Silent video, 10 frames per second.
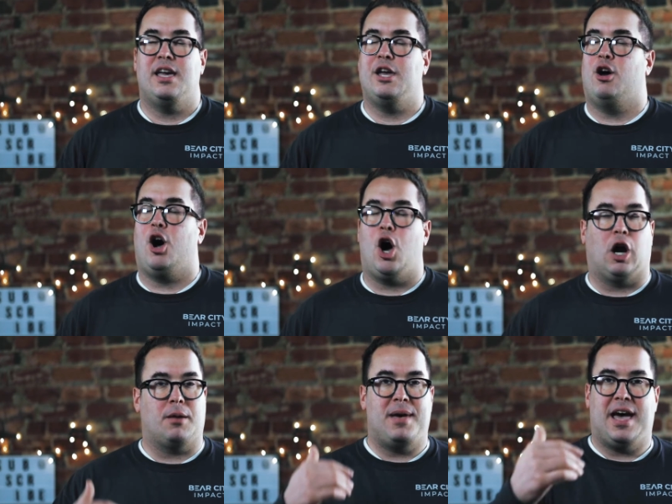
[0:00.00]
it
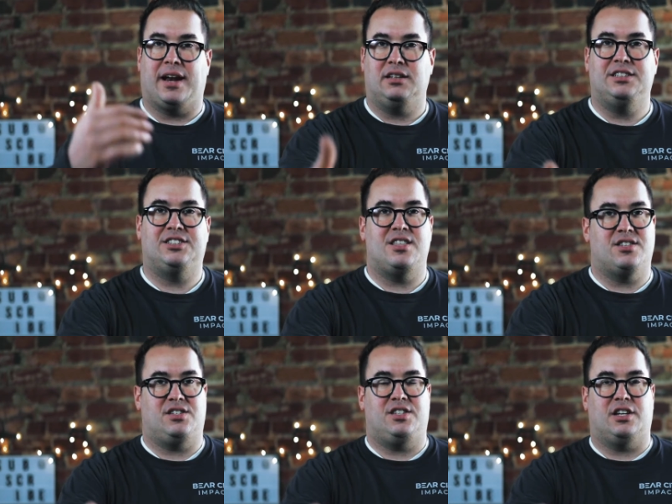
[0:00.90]
automatically sends
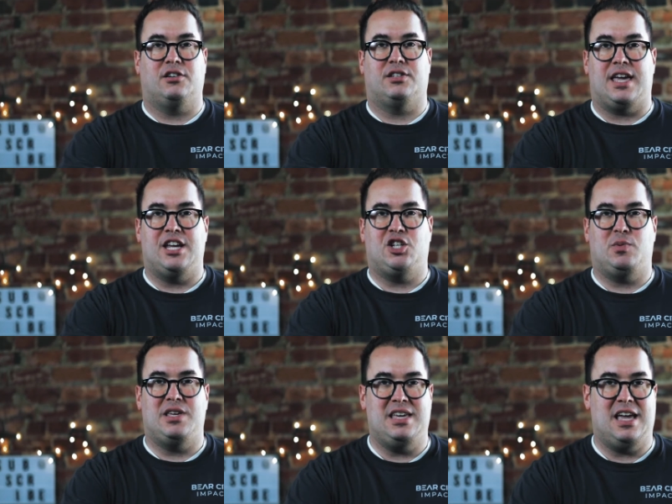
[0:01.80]
a signal to
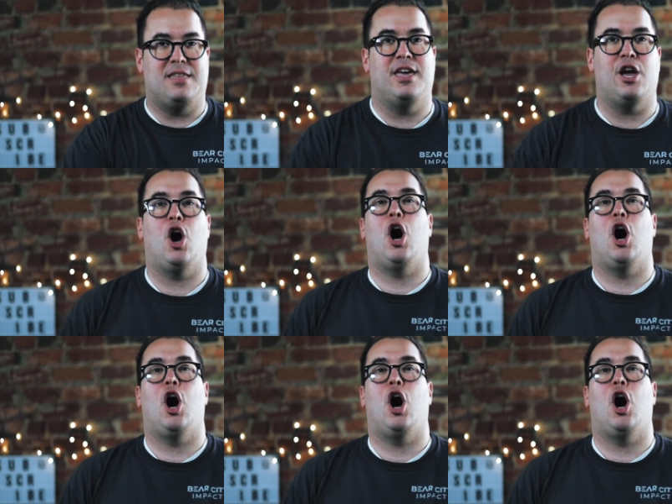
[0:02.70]
HP and they